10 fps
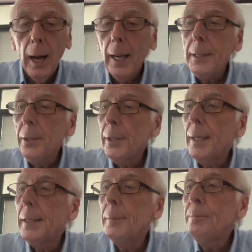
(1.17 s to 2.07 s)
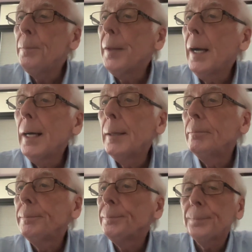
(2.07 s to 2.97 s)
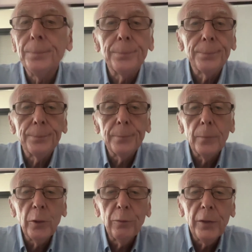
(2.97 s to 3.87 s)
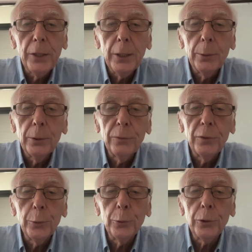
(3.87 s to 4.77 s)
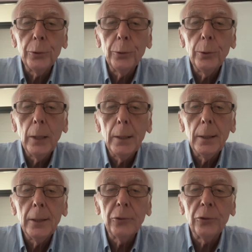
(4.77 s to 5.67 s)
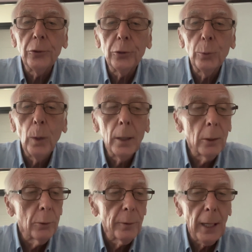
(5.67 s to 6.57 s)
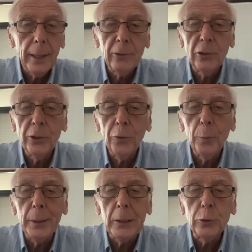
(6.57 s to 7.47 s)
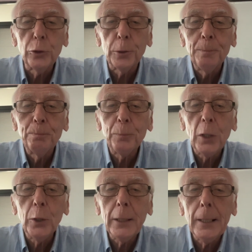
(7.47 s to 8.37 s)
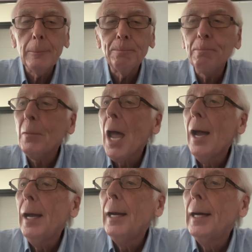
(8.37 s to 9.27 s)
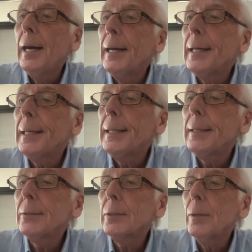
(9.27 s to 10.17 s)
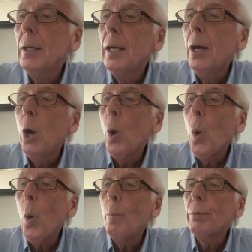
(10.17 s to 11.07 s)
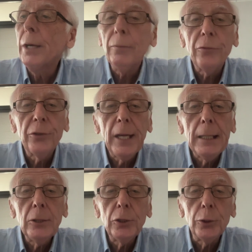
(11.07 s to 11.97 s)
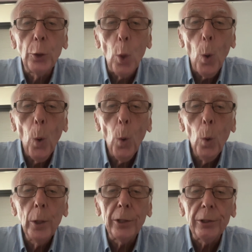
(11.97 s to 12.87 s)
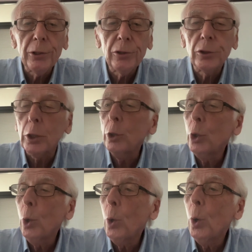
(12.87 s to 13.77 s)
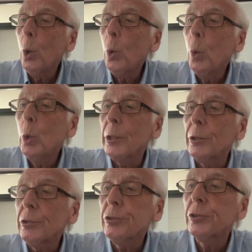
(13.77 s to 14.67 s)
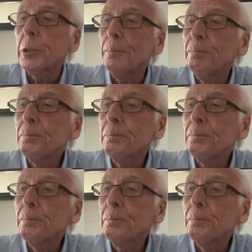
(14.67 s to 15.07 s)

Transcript: Hi Nerea, um, this video is for you to uh, listen to while you're relaxing on the beach. Okay, uh, pronunciation August, August.